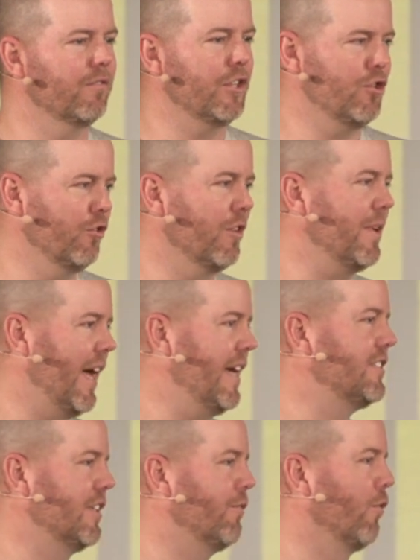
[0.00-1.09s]
That you can be
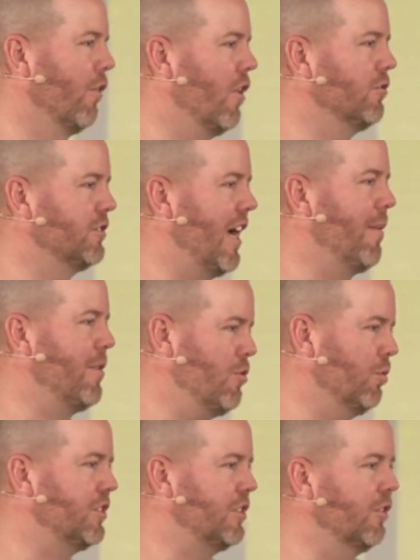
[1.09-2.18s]
acing it for a long time and you
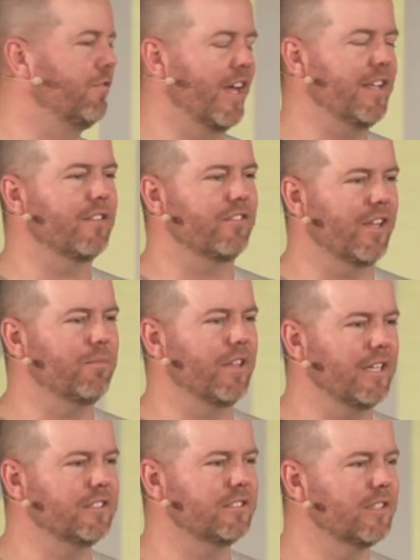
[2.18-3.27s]
would still think the same
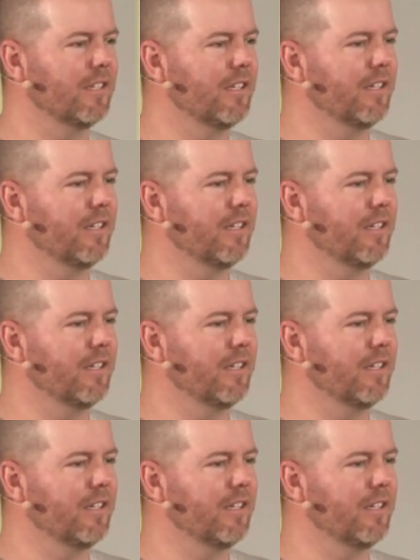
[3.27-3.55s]
things